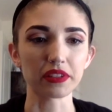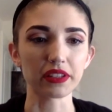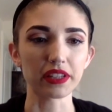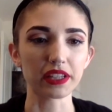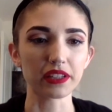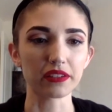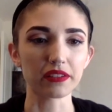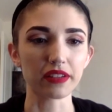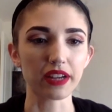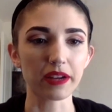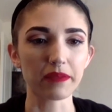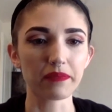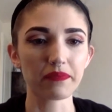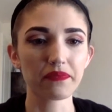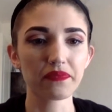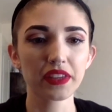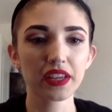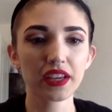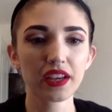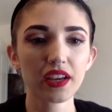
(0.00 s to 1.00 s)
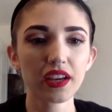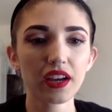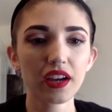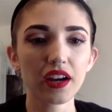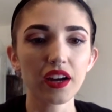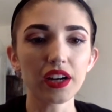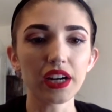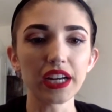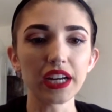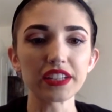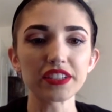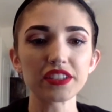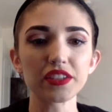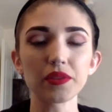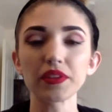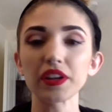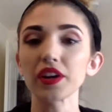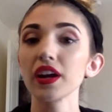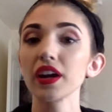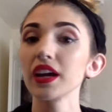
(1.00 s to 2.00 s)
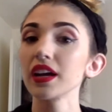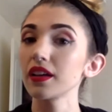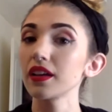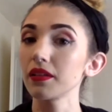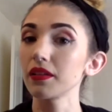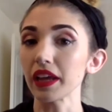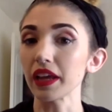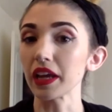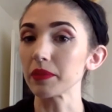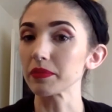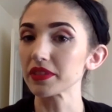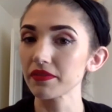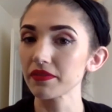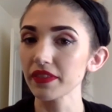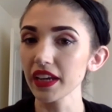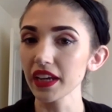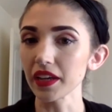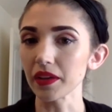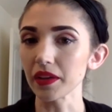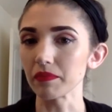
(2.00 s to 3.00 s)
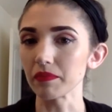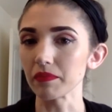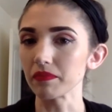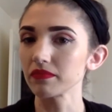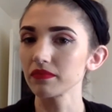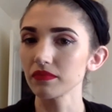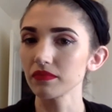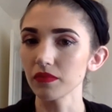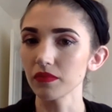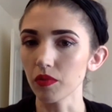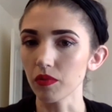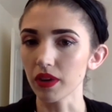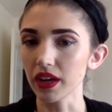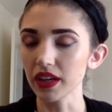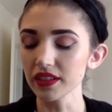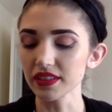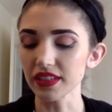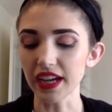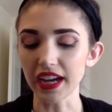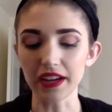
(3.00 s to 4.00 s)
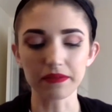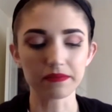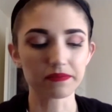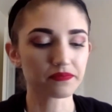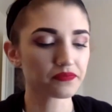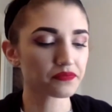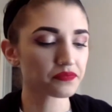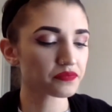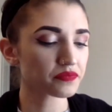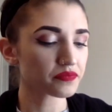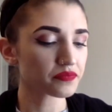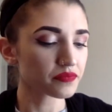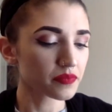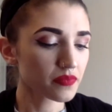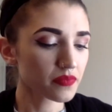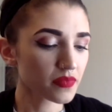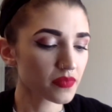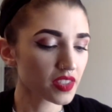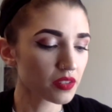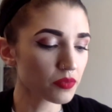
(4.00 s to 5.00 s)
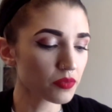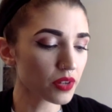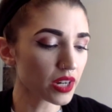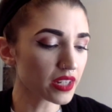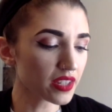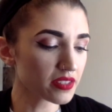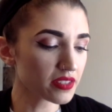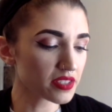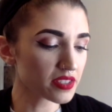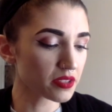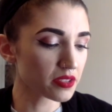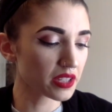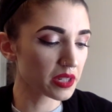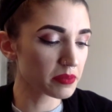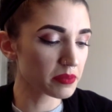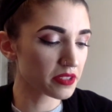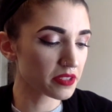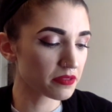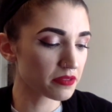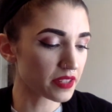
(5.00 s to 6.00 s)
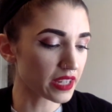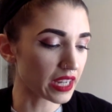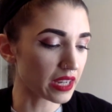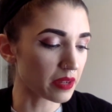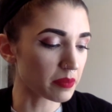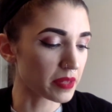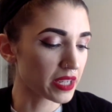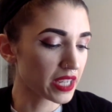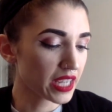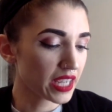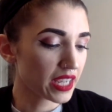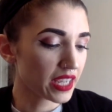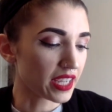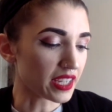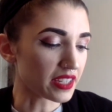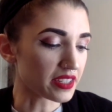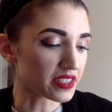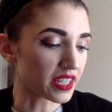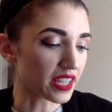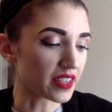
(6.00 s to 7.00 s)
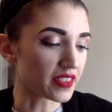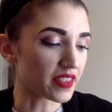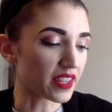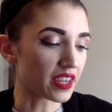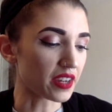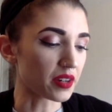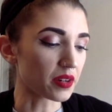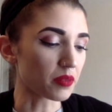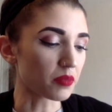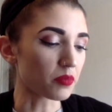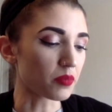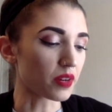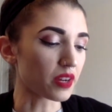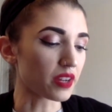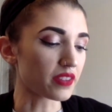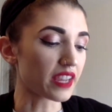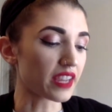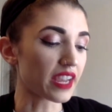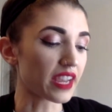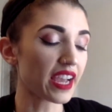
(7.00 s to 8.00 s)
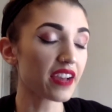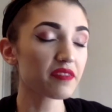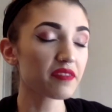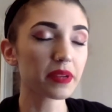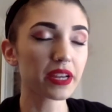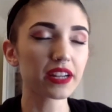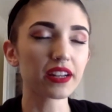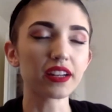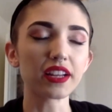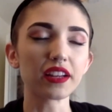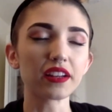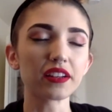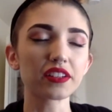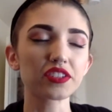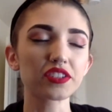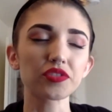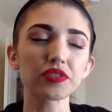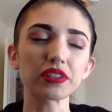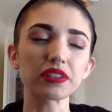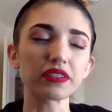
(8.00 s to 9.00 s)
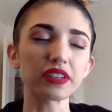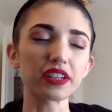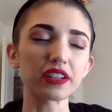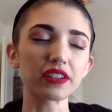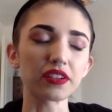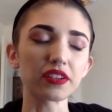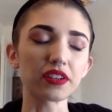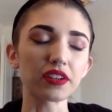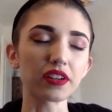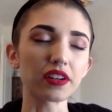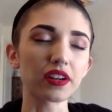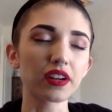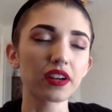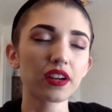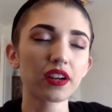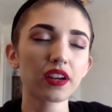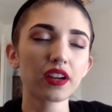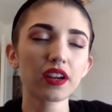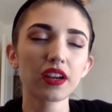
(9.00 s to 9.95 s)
really like it a lot. All right. So their claim to fame. What is that? Redken's claim to fame is that they have been an industry leader